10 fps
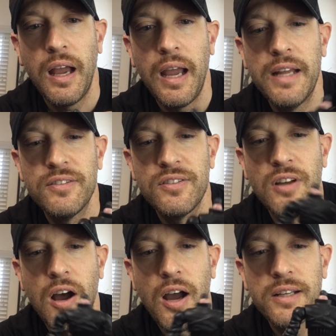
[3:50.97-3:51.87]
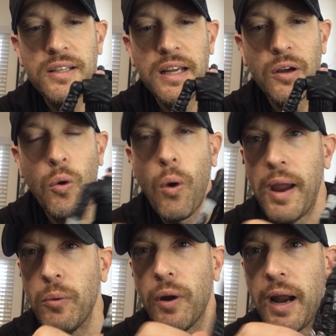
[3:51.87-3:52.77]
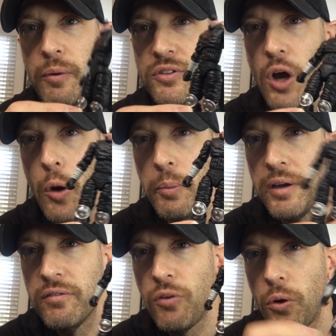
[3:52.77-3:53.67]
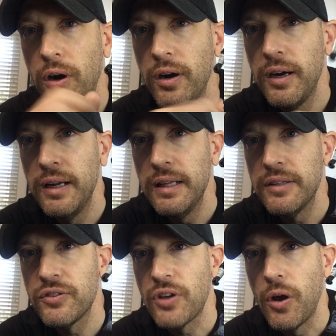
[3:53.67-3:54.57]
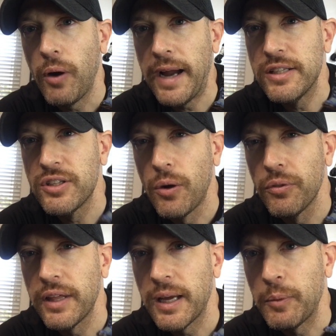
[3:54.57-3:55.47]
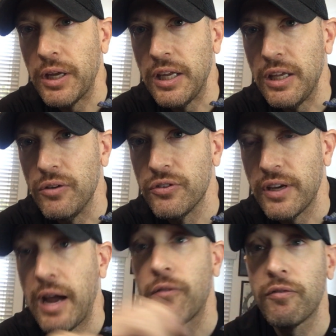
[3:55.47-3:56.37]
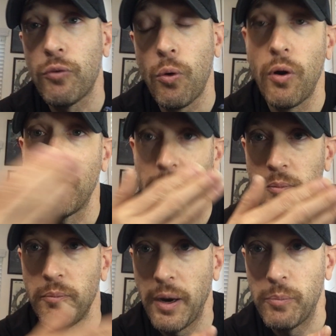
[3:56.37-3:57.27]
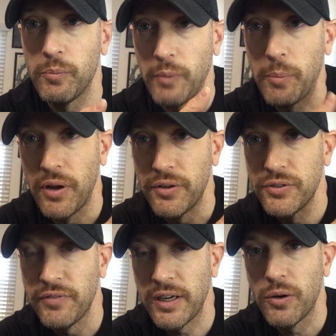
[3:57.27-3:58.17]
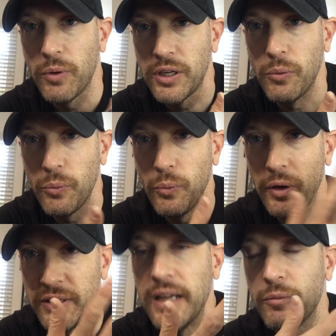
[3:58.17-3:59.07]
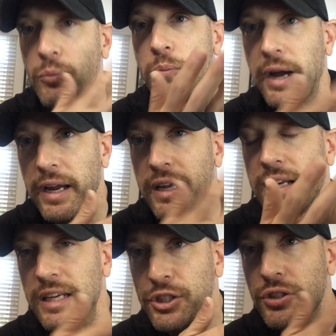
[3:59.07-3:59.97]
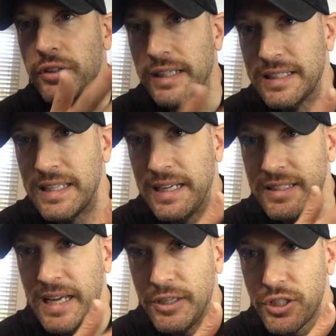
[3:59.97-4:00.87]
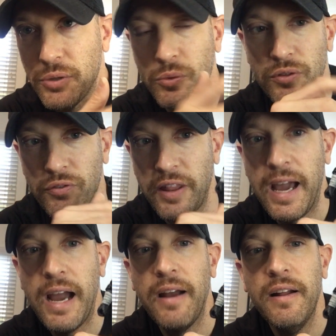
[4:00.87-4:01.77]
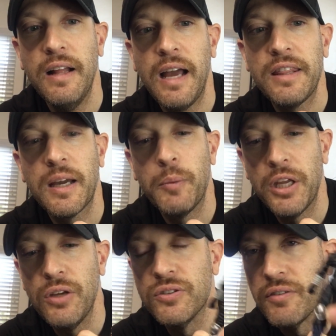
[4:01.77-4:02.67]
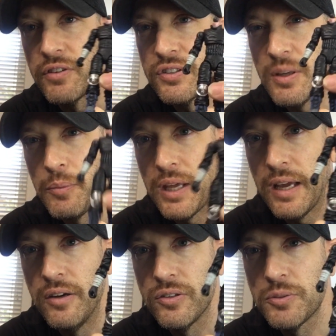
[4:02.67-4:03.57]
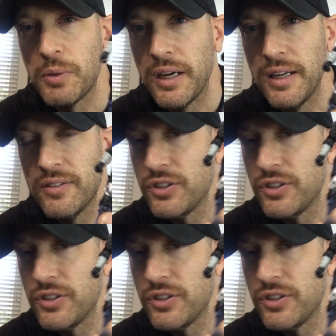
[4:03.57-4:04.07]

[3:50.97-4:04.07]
It's not quite what I was hoping for, so I don't think I'm going to use it now for my brother's figure. My initial intention was for that. I think I'm going to use it for something else, but it is